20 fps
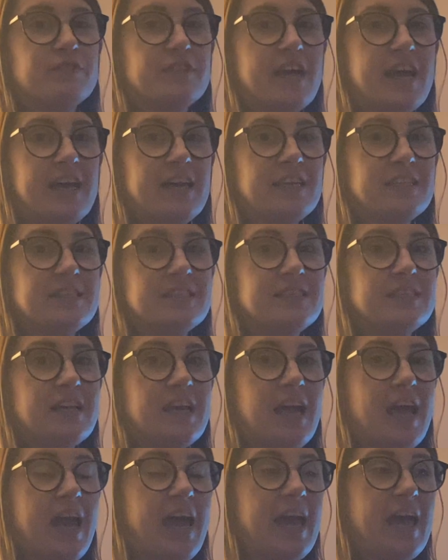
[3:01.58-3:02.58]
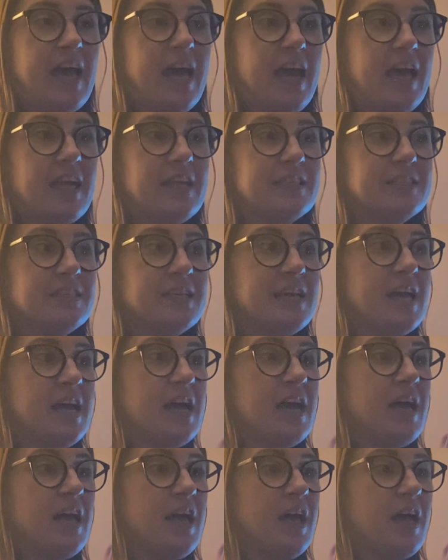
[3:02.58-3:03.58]
light, and
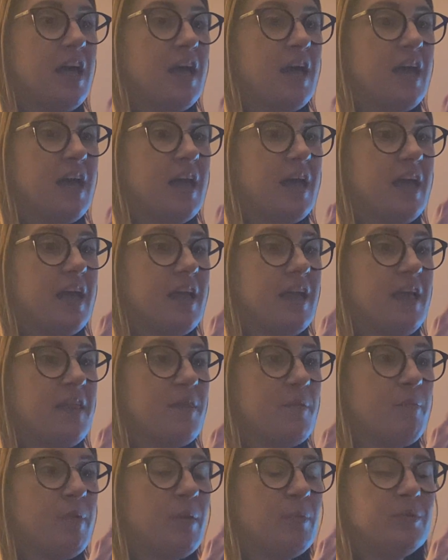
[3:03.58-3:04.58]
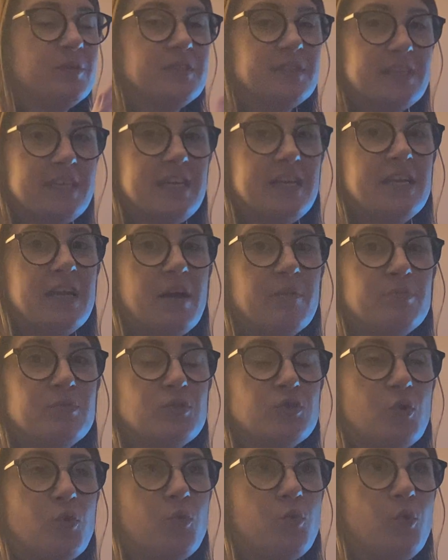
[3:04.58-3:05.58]
the bubbles heat up
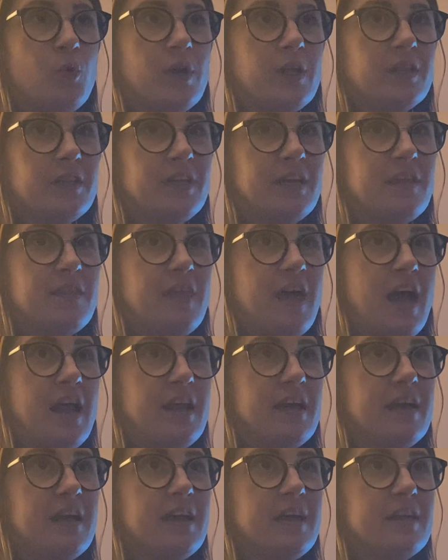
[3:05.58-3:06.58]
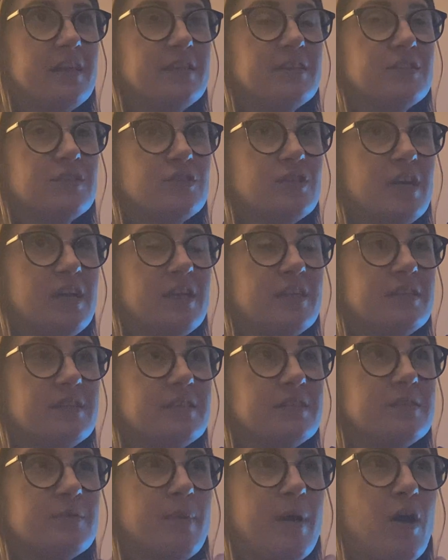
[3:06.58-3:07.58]
so quickly that
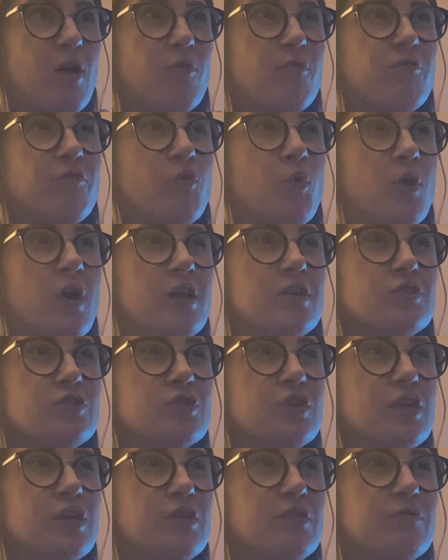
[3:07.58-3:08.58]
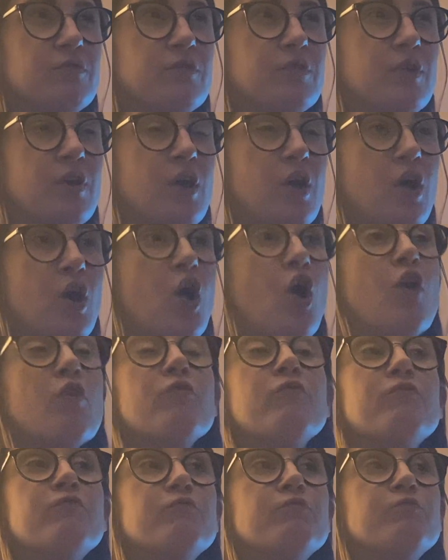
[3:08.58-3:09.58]
it's about
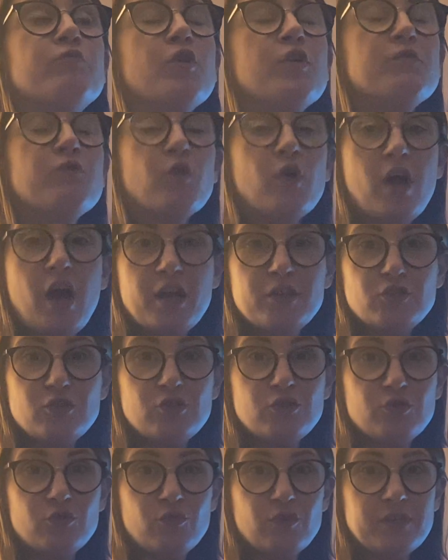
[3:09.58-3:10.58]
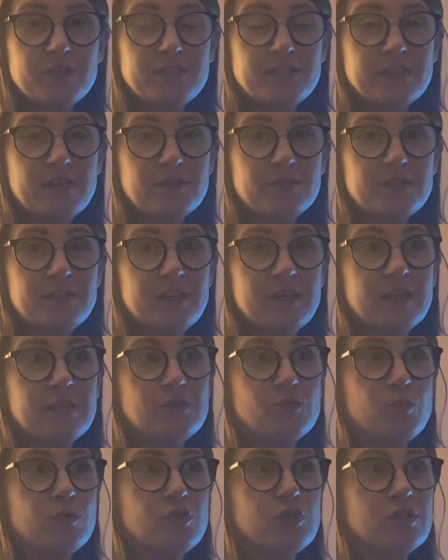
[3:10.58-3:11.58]
4,400 degrees
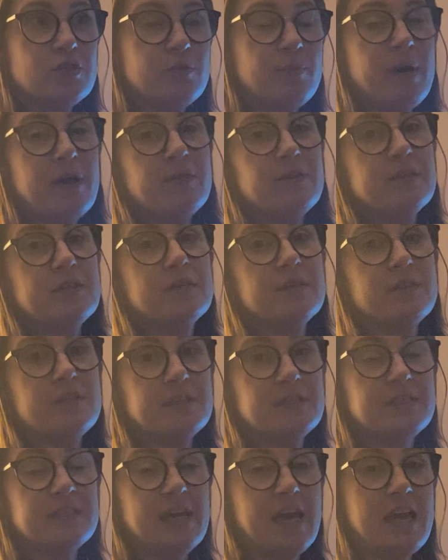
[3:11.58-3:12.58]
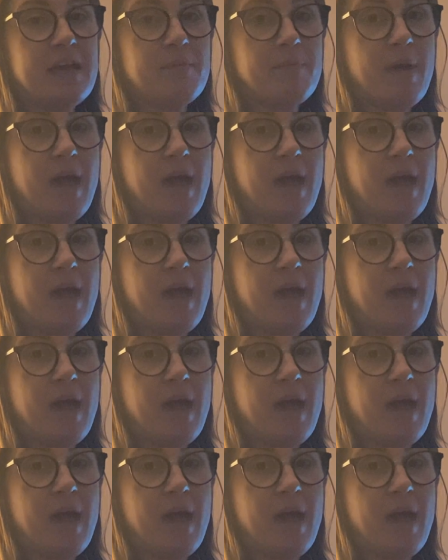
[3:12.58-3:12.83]
Celsius, which is about the same